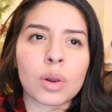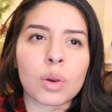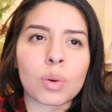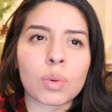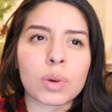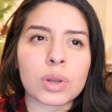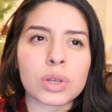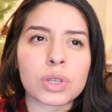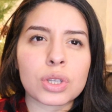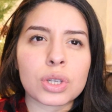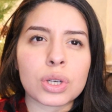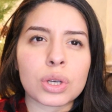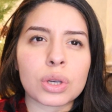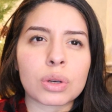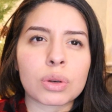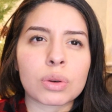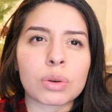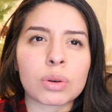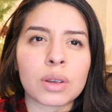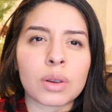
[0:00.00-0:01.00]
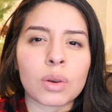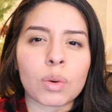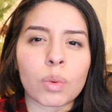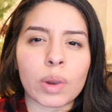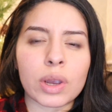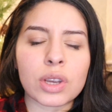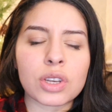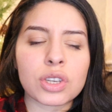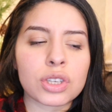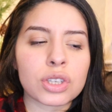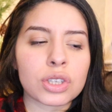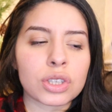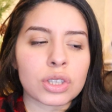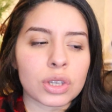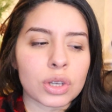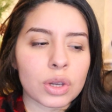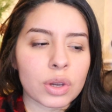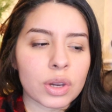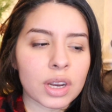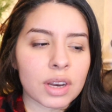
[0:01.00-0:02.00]
Would you wish
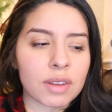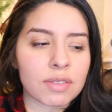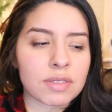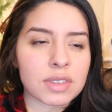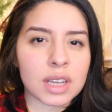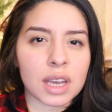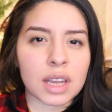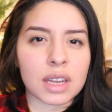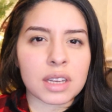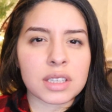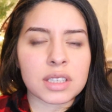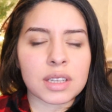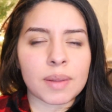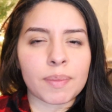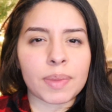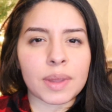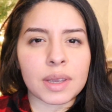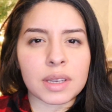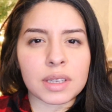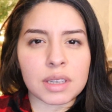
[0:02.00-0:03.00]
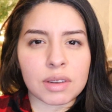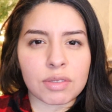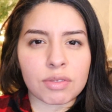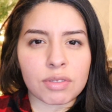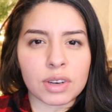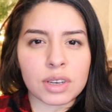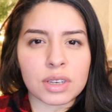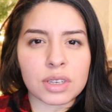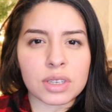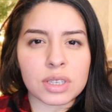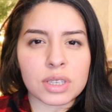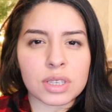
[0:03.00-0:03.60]
you could have done something different?